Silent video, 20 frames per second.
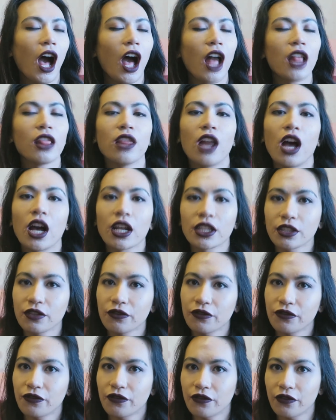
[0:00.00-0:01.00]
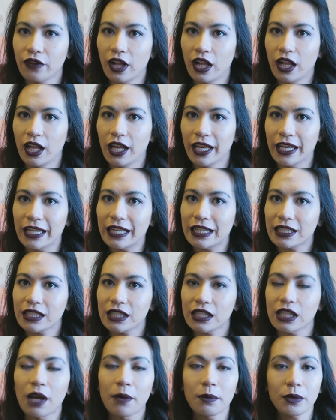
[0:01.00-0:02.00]
A lot of
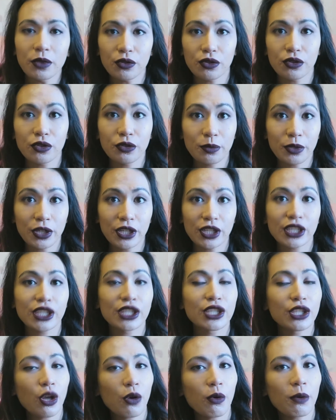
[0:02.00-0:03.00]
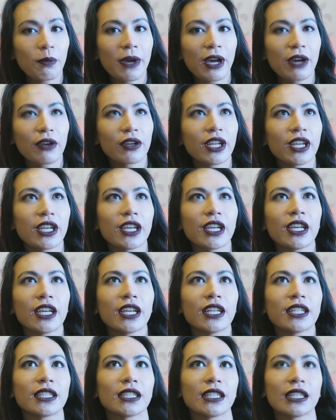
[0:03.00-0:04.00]
some YouTubers know about
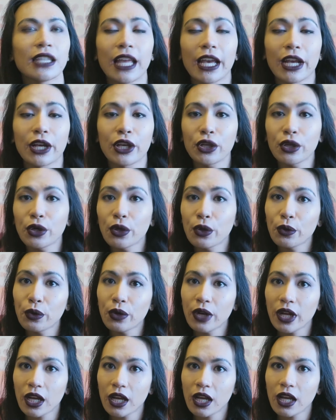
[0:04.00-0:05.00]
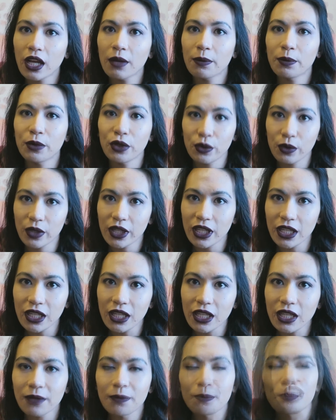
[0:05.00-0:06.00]
it, like Huda
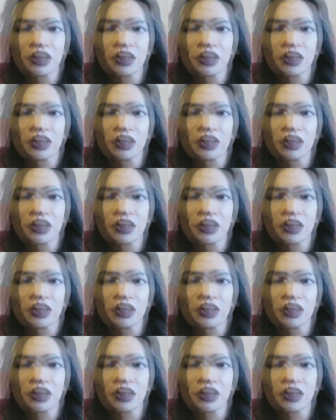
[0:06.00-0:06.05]
Beauty.